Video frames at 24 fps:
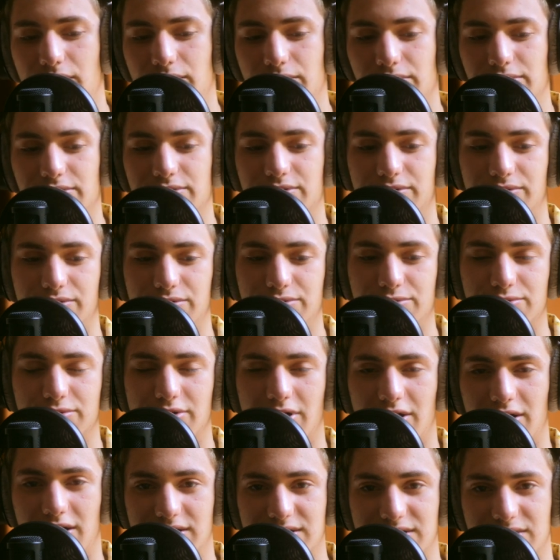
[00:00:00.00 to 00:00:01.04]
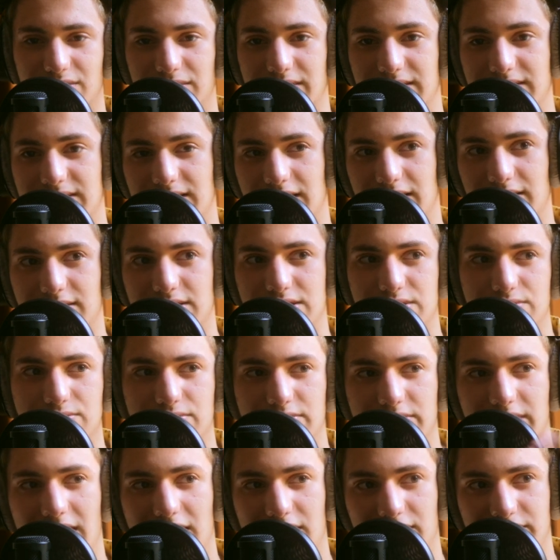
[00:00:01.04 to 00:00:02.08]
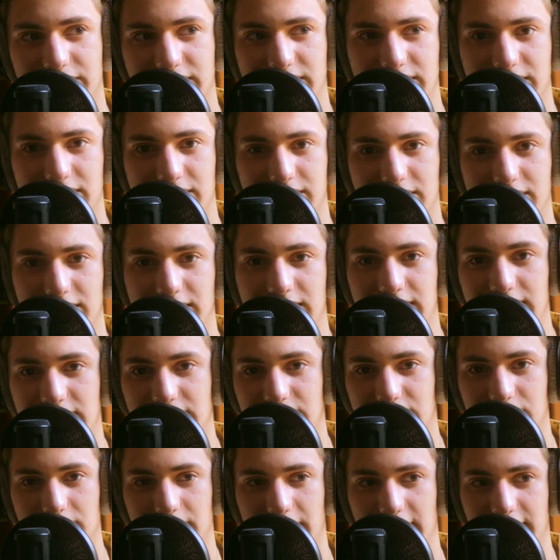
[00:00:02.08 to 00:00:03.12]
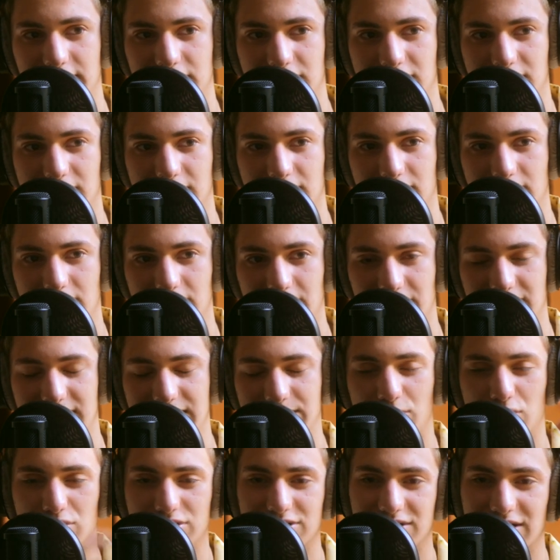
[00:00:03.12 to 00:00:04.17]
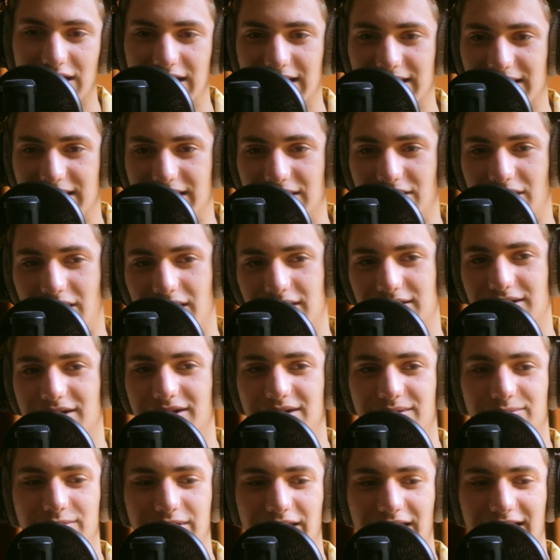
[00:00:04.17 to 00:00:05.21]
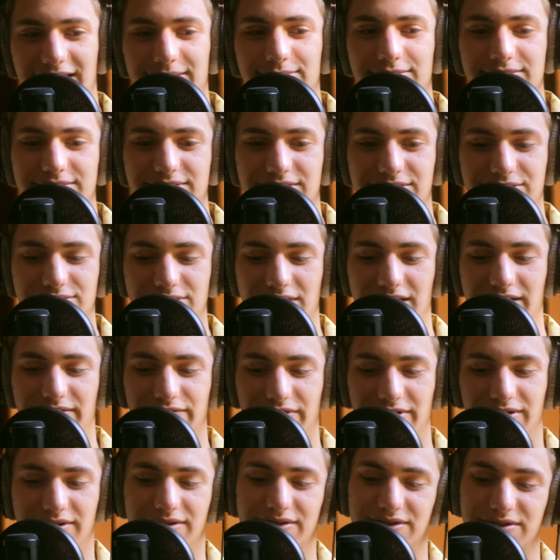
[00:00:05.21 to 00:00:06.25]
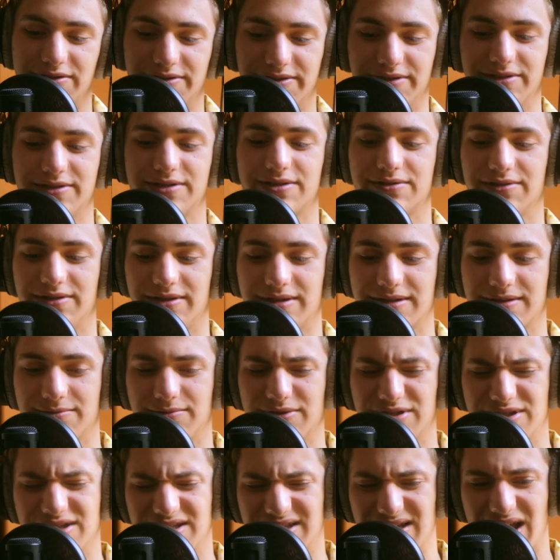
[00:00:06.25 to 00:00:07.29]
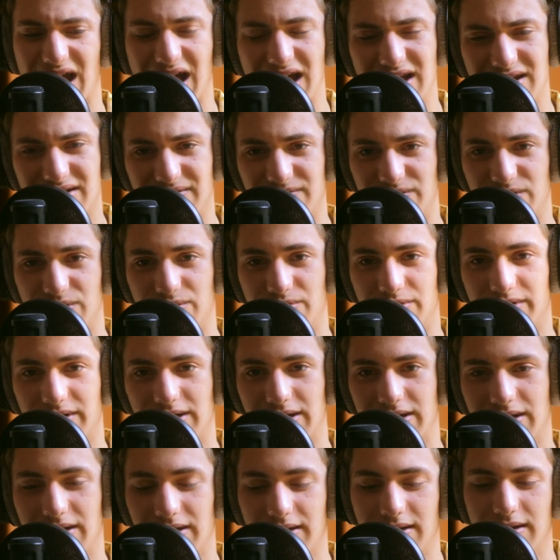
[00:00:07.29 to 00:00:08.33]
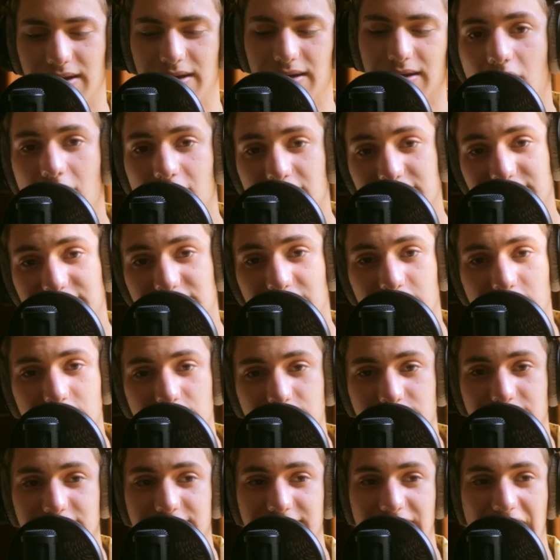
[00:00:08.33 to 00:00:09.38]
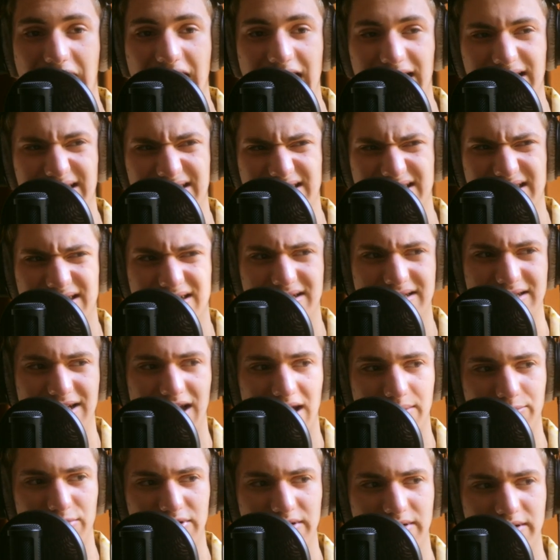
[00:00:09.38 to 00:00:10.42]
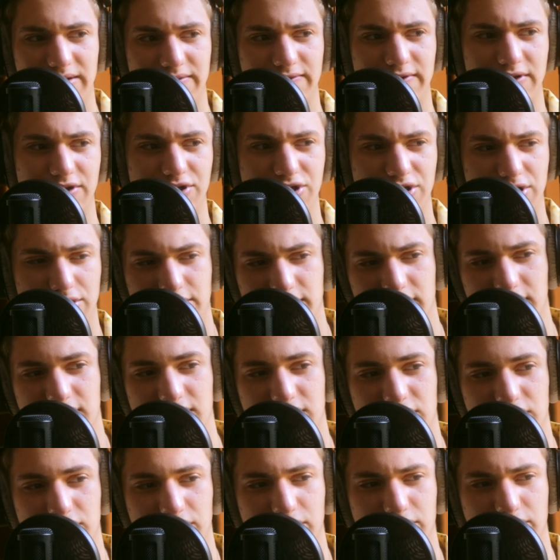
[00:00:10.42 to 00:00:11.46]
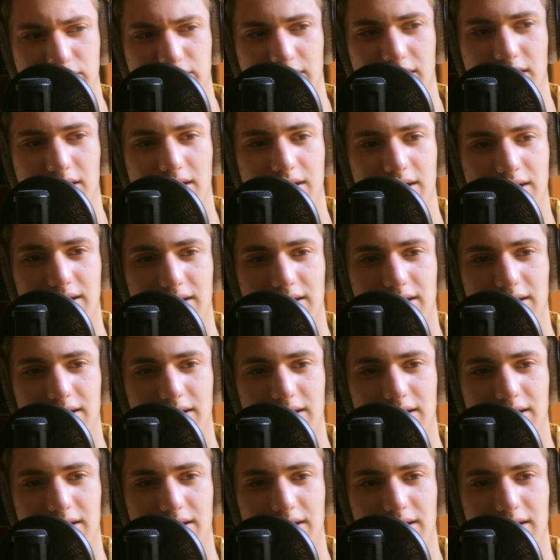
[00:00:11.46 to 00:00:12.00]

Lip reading: old new car, so let's say a 2000 diesel engine, it's most likely not going to be able to drive on certain streets, which is kind of annoying. Also, taxes, I believe insurance too,